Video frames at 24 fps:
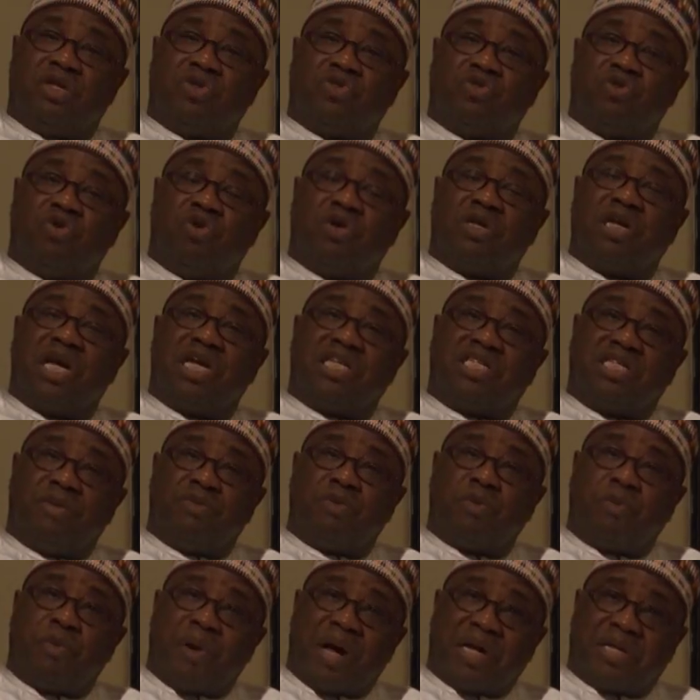does not accept
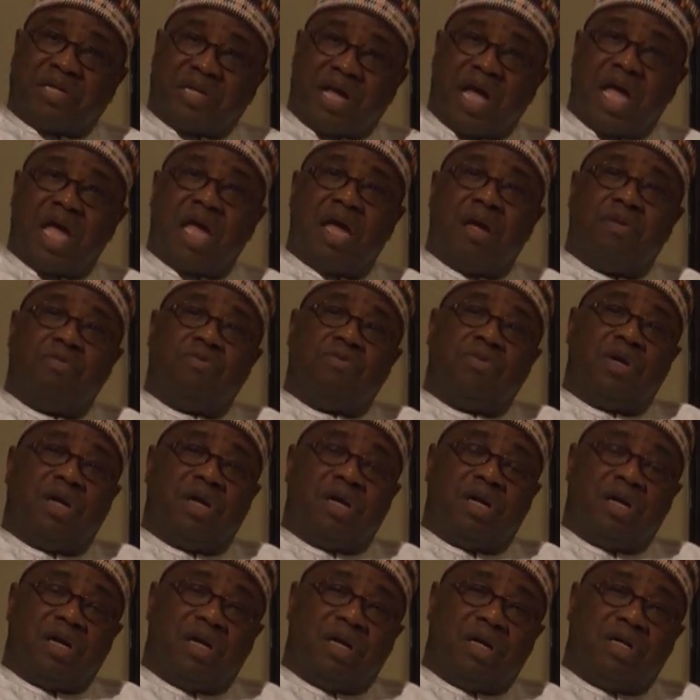part-time
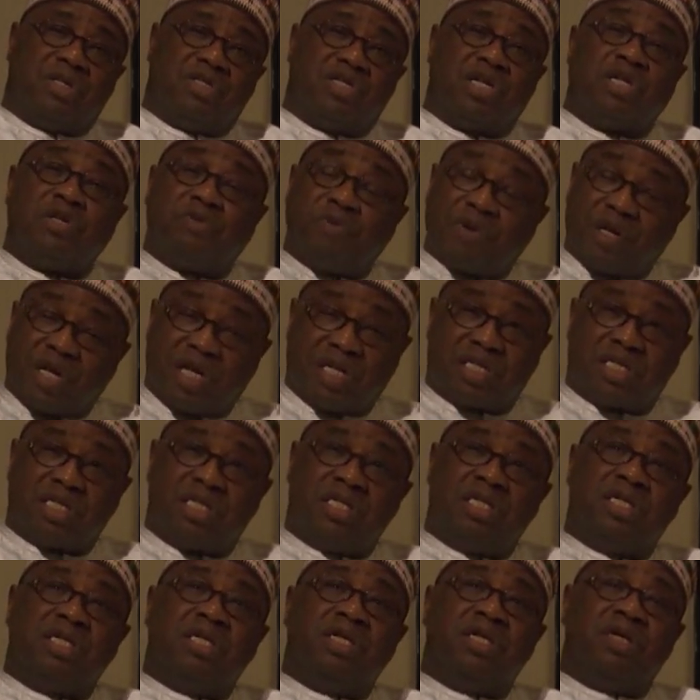certificates
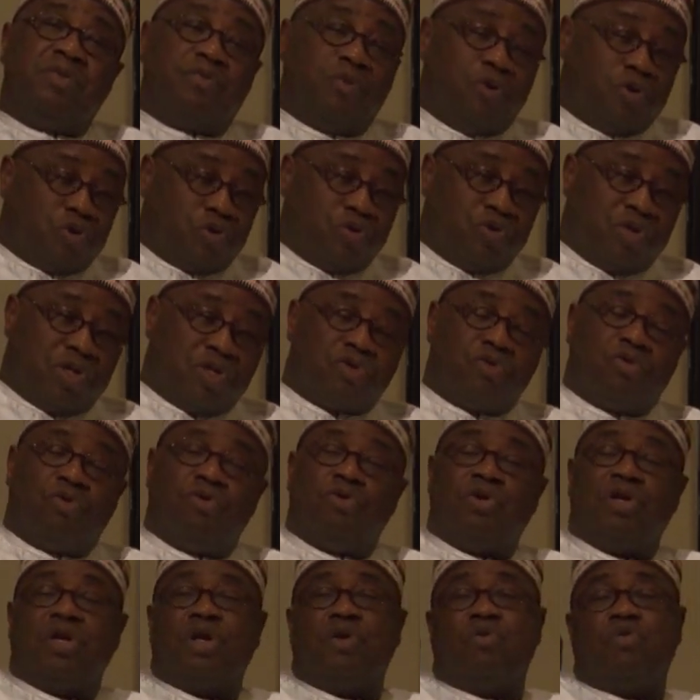for students to
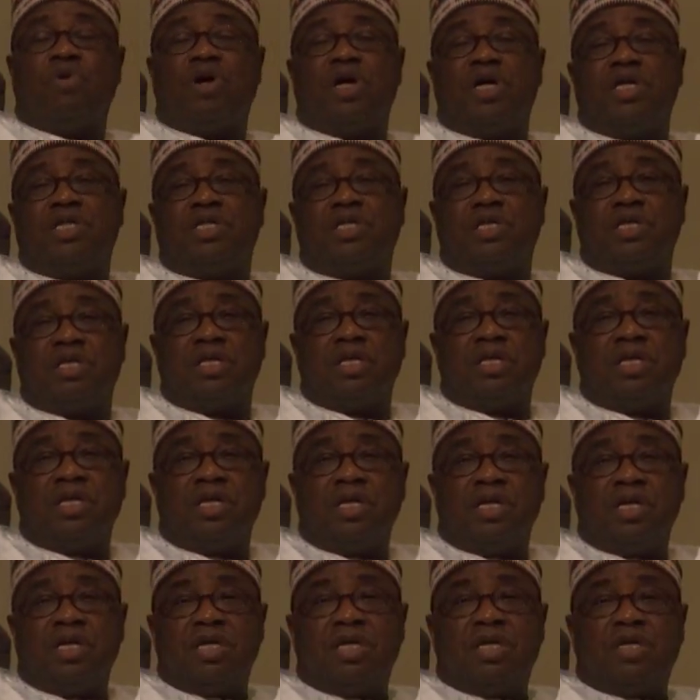go in Nysc.
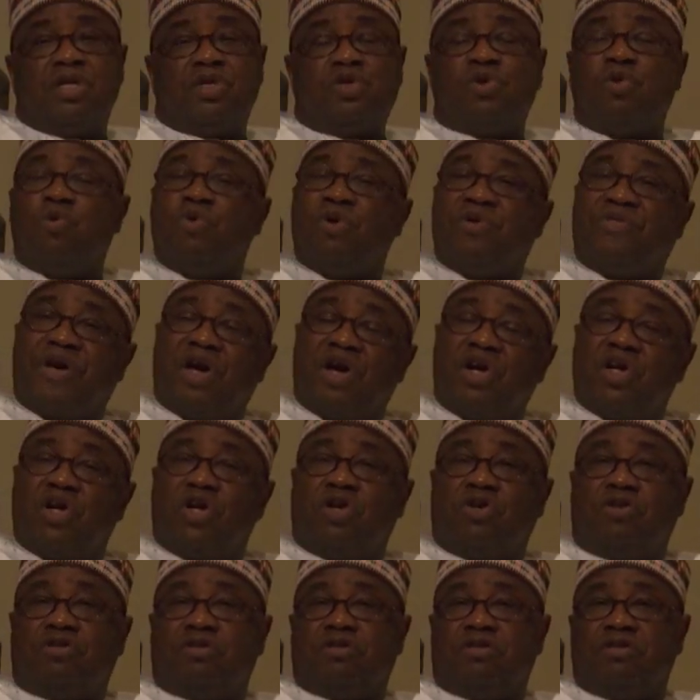So we thank
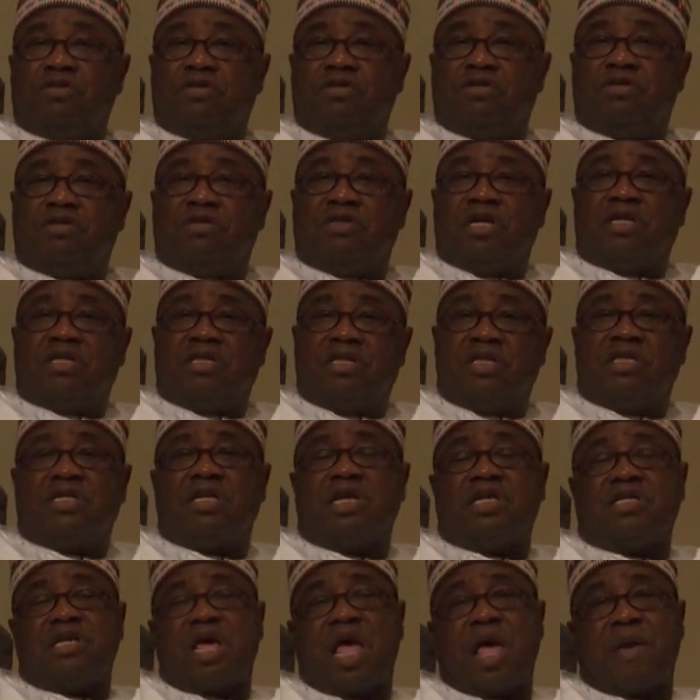God that this
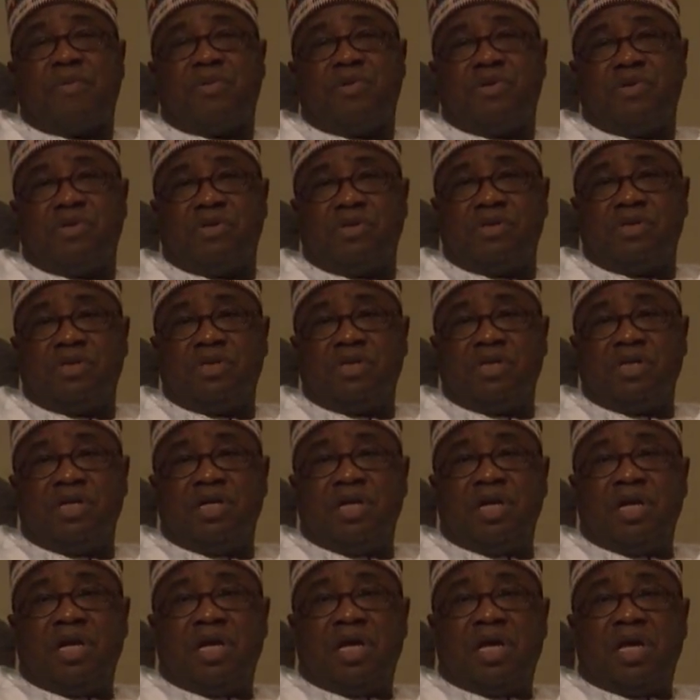has happened.
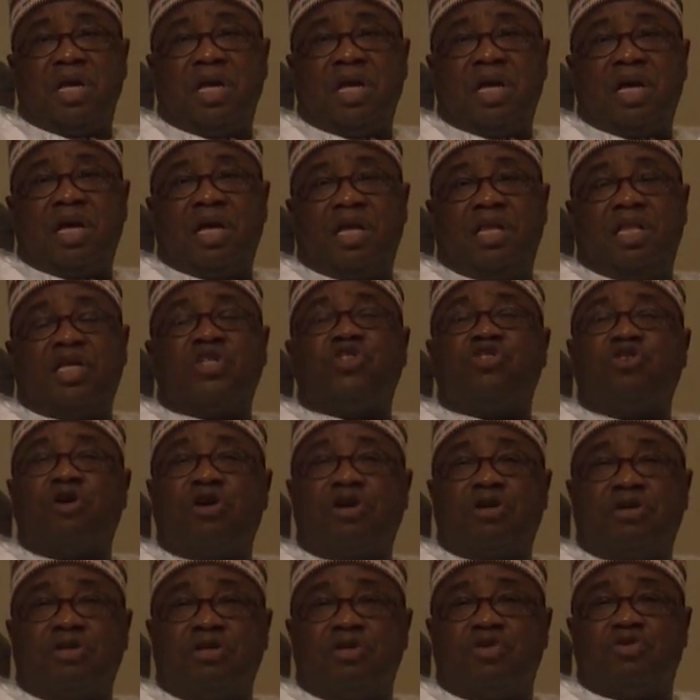The
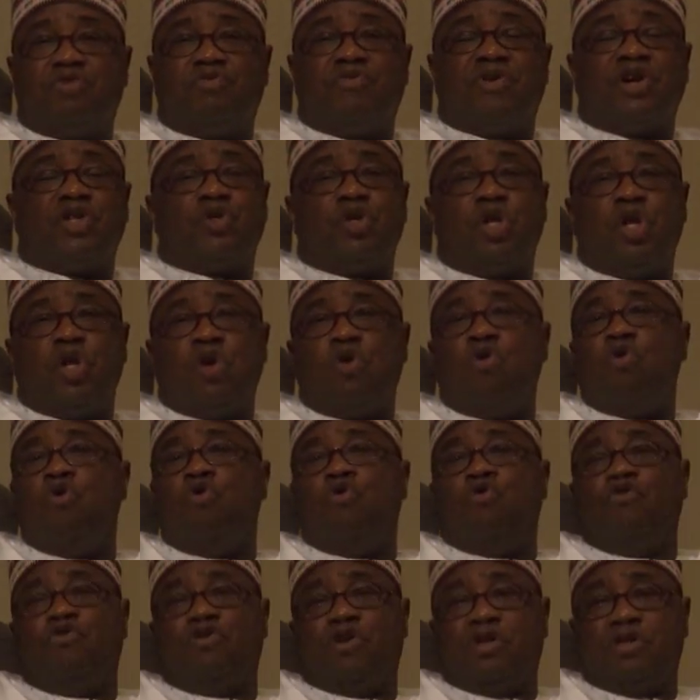struggle is virtually
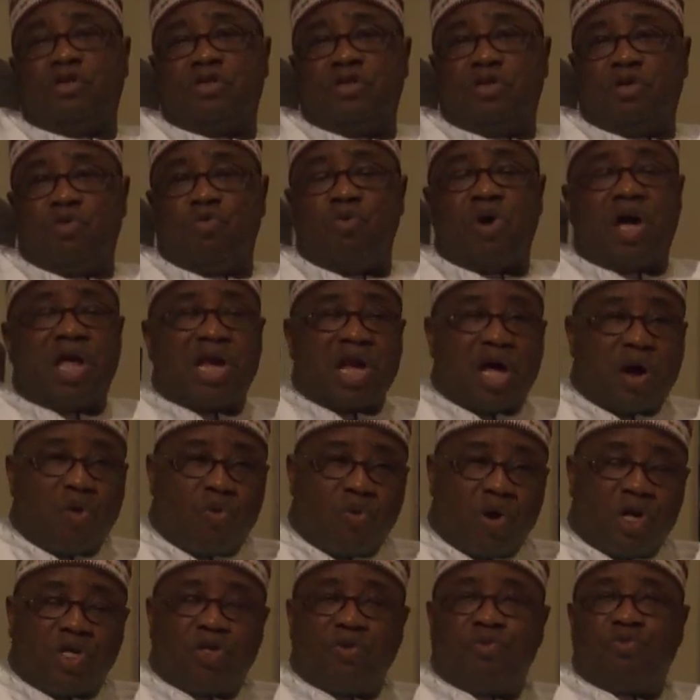over. We are now
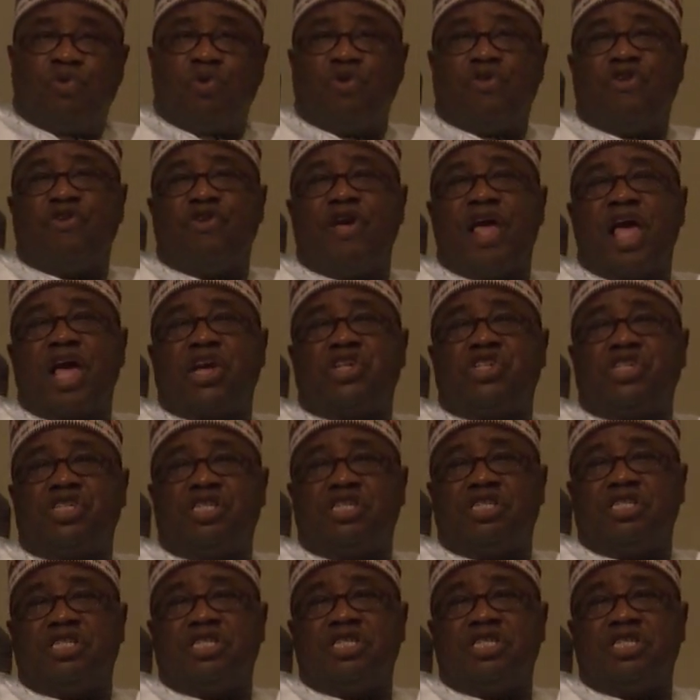waiting for the reaction